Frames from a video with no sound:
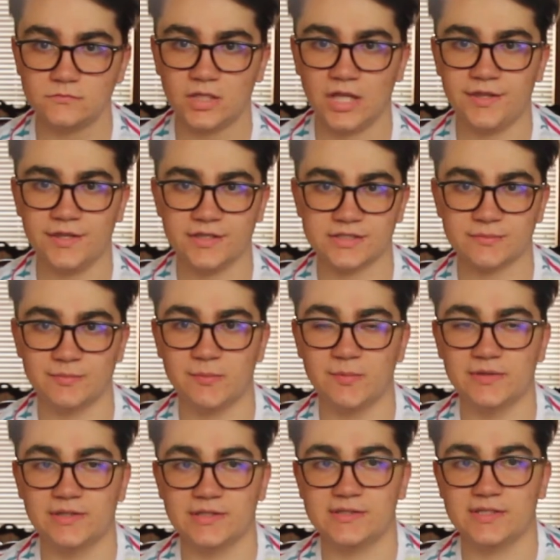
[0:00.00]
I think it's gonna be
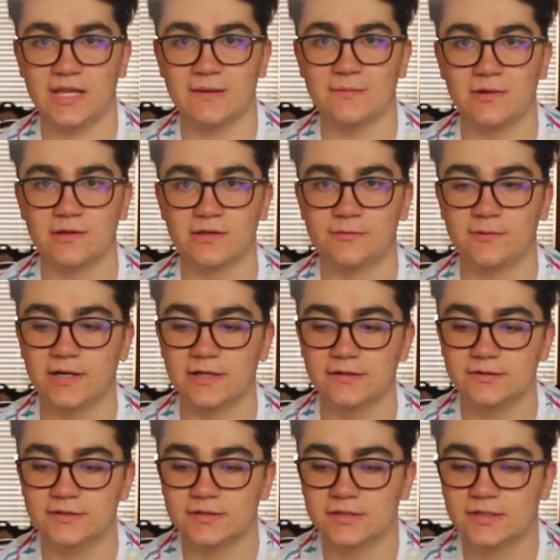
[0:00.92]
about the same all
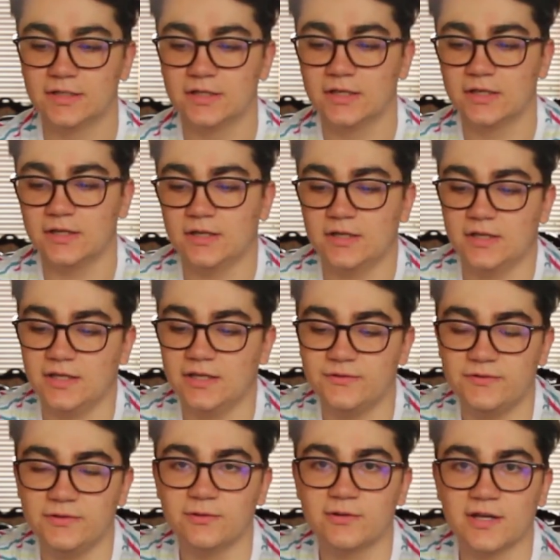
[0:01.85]
around.
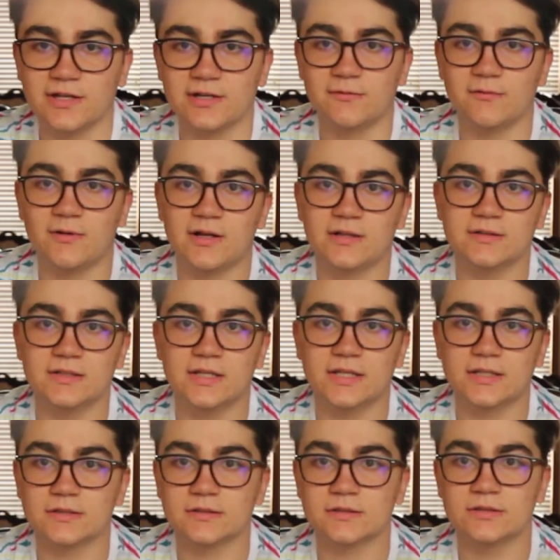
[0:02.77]
If you kind of want
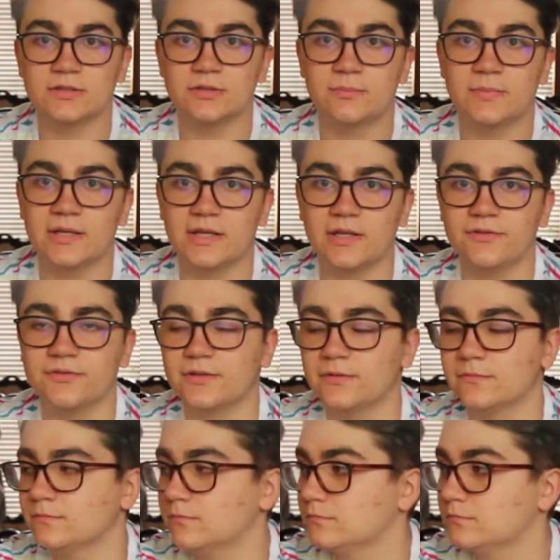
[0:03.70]
like a little bit healthy.